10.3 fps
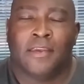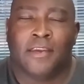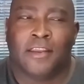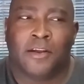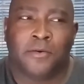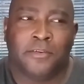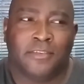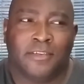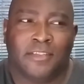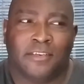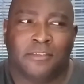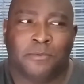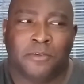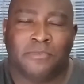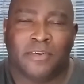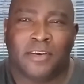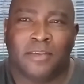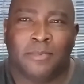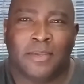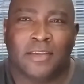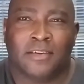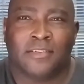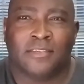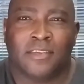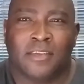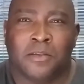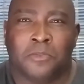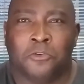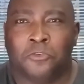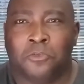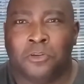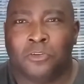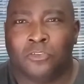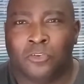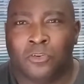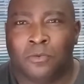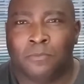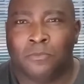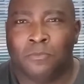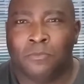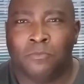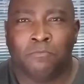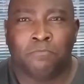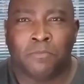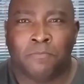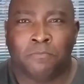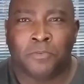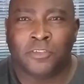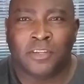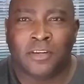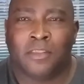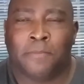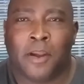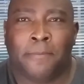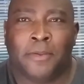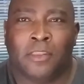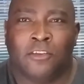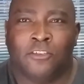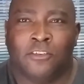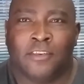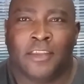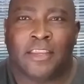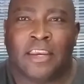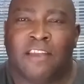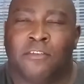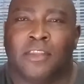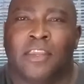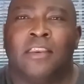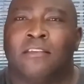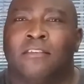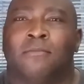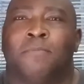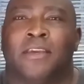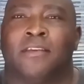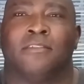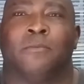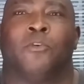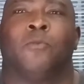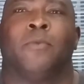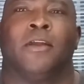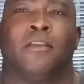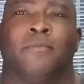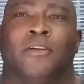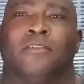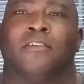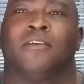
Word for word: And I always think that's pretty funny because there's only a certain percent of the population that can ever get as big as a pro bodybuilder.